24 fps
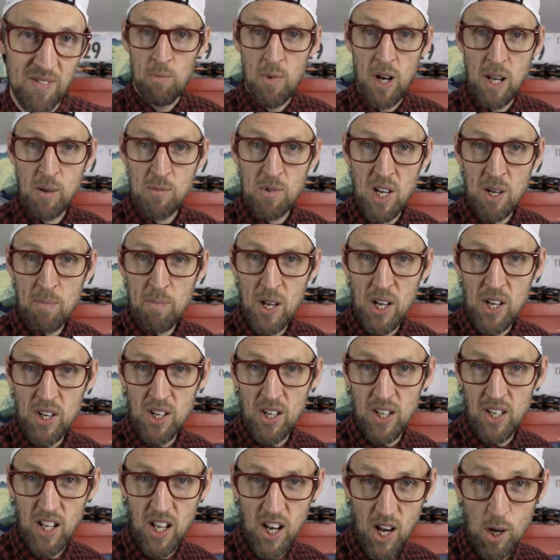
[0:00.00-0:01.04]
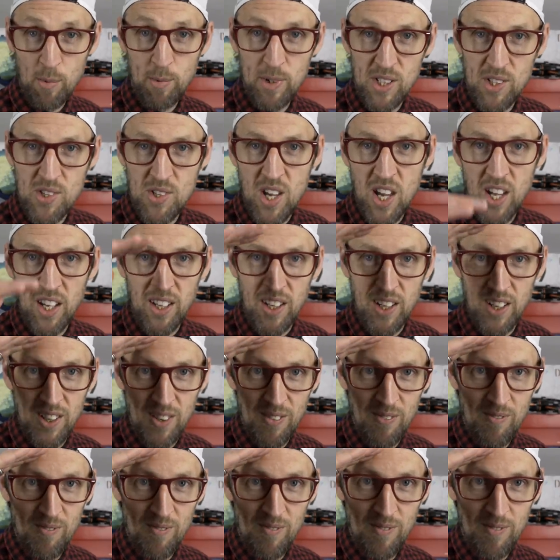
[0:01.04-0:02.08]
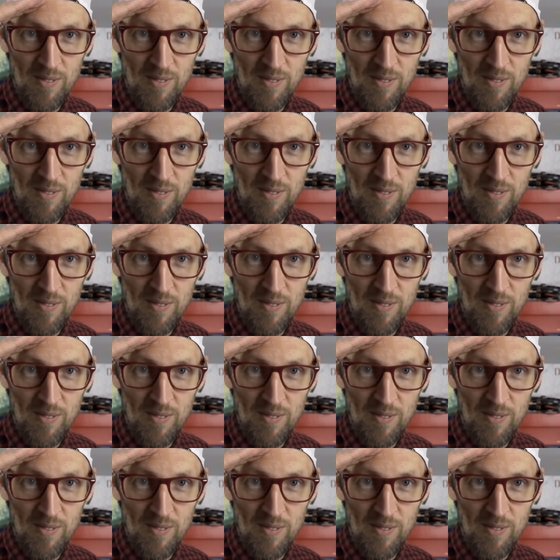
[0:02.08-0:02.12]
My name's Ed Bud and I'll be seeing you